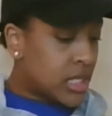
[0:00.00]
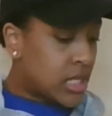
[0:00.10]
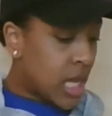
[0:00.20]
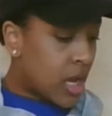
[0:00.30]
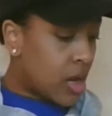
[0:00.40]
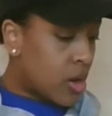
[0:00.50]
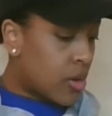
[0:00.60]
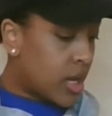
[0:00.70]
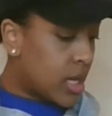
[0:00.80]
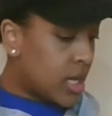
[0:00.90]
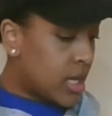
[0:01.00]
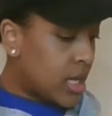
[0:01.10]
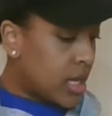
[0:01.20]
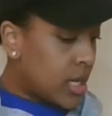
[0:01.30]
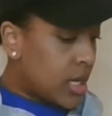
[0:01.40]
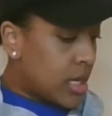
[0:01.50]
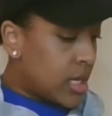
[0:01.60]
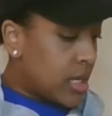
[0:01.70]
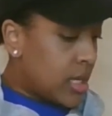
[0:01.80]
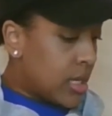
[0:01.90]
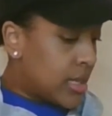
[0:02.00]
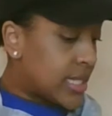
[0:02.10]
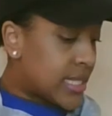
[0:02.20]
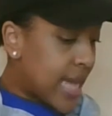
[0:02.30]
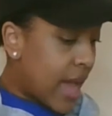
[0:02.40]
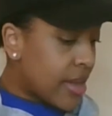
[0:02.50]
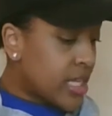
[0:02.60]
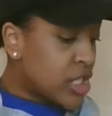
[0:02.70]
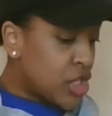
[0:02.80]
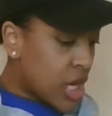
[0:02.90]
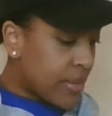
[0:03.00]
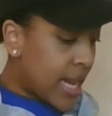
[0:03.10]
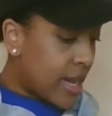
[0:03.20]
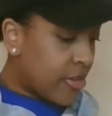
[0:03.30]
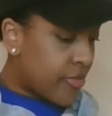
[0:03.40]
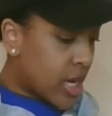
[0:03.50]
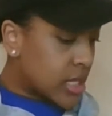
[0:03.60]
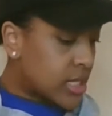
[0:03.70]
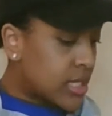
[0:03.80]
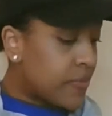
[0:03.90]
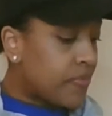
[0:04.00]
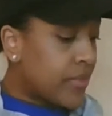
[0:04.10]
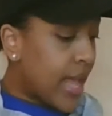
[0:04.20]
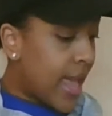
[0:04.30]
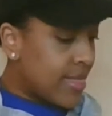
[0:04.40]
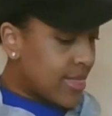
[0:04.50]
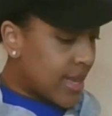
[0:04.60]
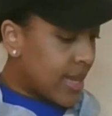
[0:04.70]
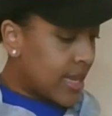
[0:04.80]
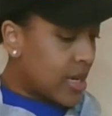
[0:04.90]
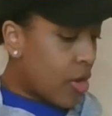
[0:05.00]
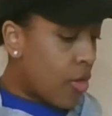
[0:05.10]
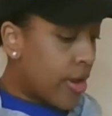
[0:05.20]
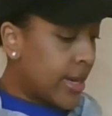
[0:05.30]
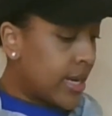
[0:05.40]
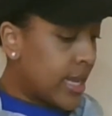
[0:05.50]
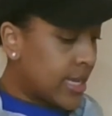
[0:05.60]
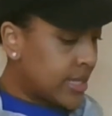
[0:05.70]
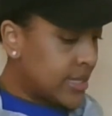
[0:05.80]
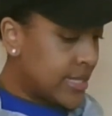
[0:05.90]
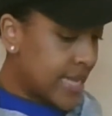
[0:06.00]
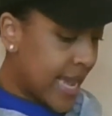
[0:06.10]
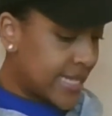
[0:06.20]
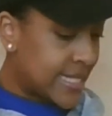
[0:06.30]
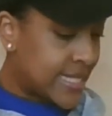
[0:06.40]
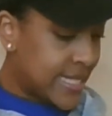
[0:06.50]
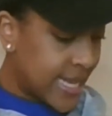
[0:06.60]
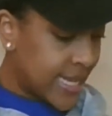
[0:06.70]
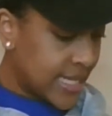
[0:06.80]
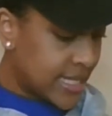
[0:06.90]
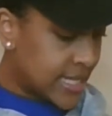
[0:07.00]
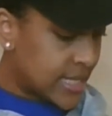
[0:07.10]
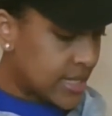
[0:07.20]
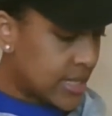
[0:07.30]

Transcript: So the scallions germinated first, and then on day 6,